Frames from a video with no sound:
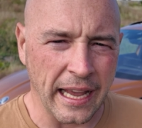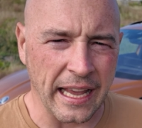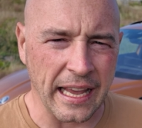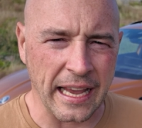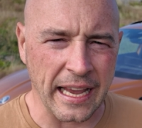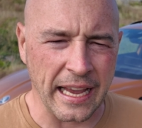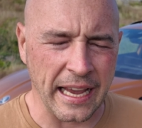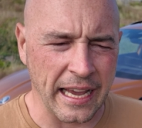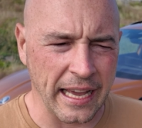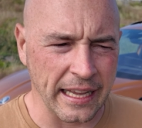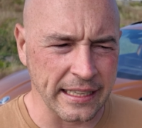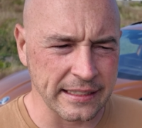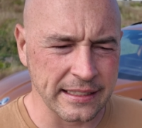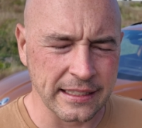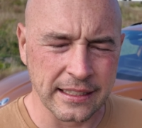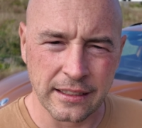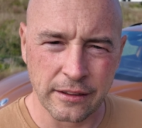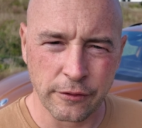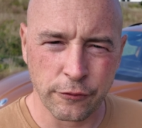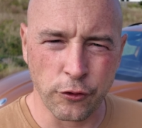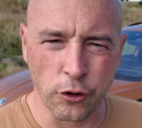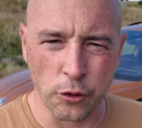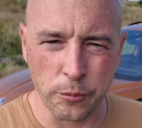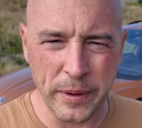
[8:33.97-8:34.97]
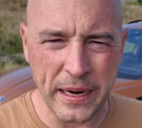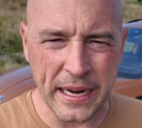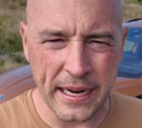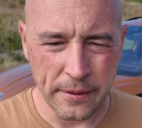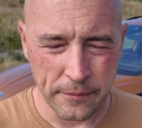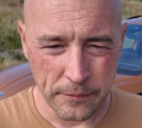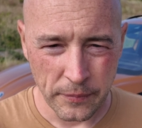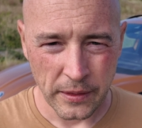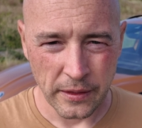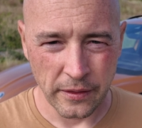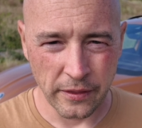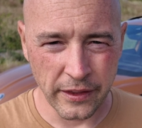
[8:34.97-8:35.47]
And for me,
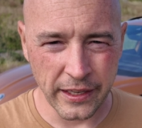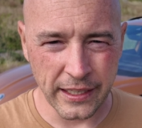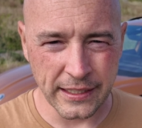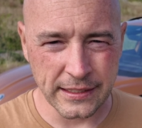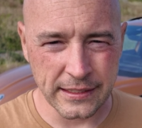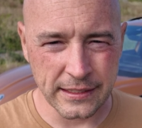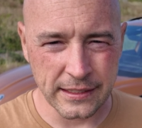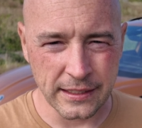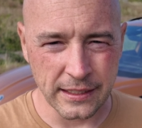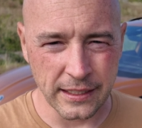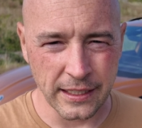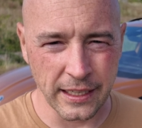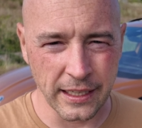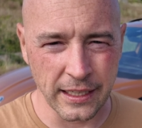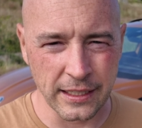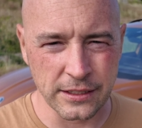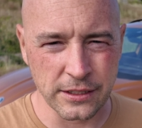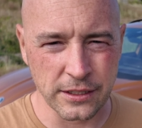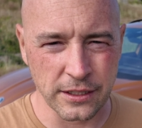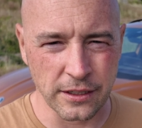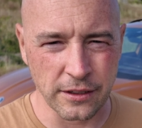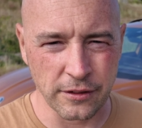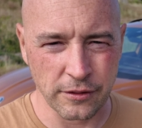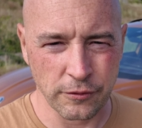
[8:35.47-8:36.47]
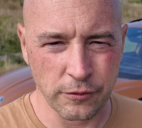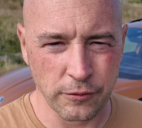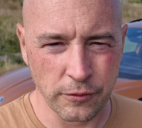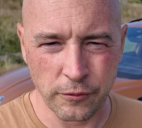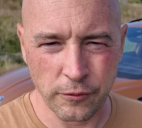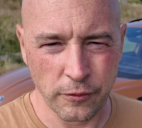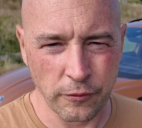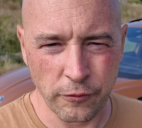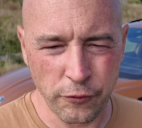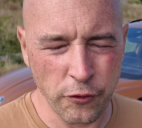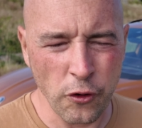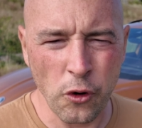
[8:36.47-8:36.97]
this is
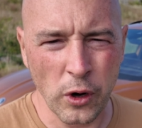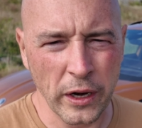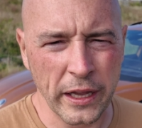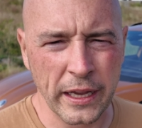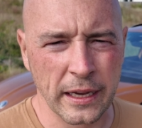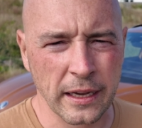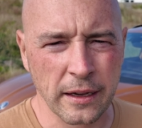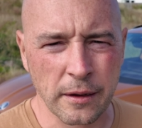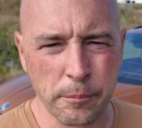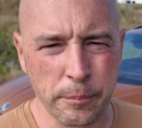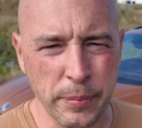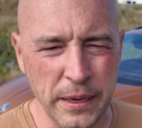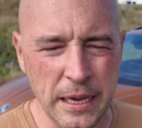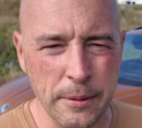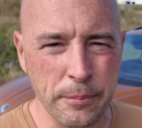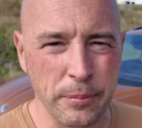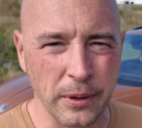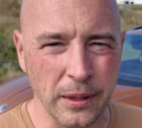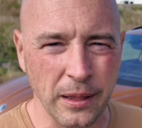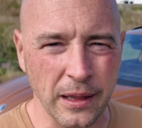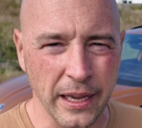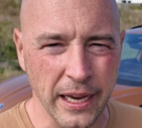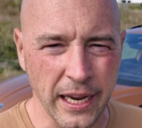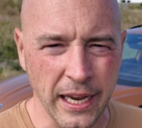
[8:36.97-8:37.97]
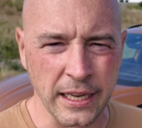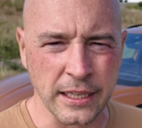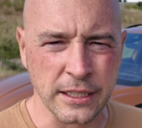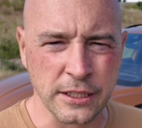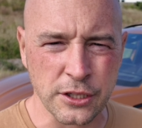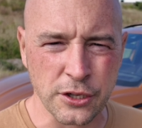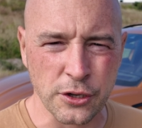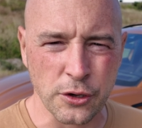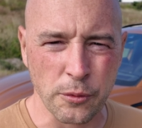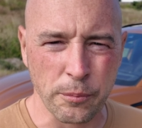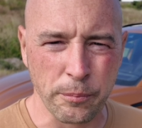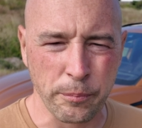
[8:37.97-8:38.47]
fooling people
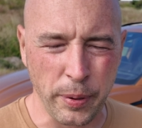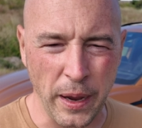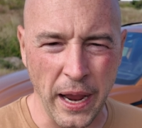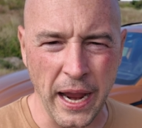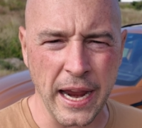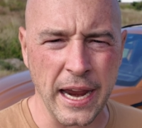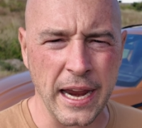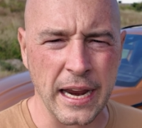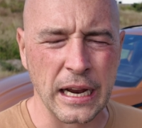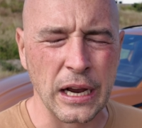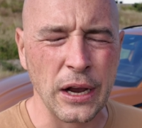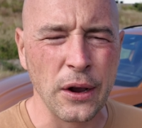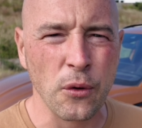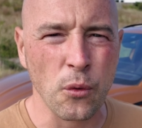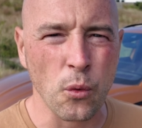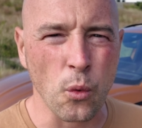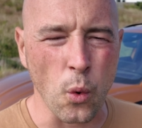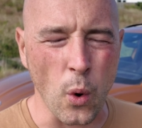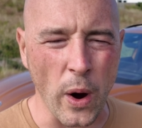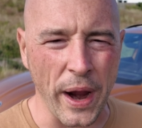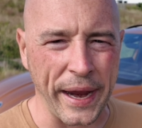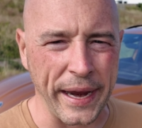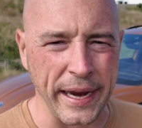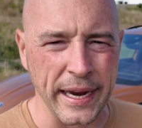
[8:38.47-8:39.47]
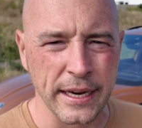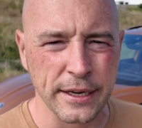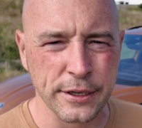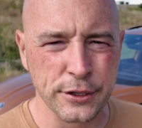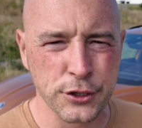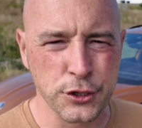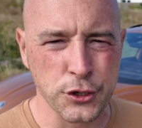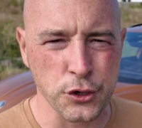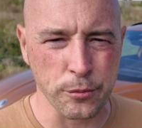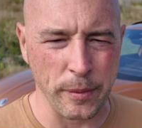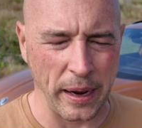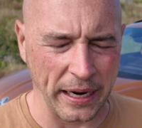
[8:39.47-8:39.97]
into paying way
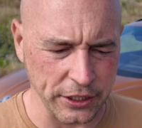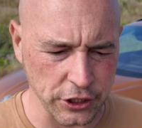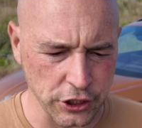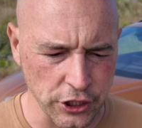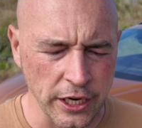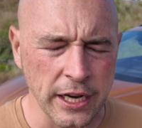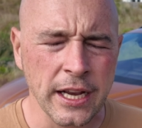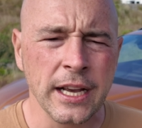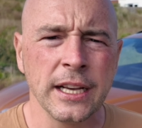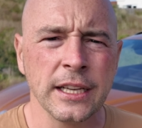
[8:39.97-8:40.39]
too much.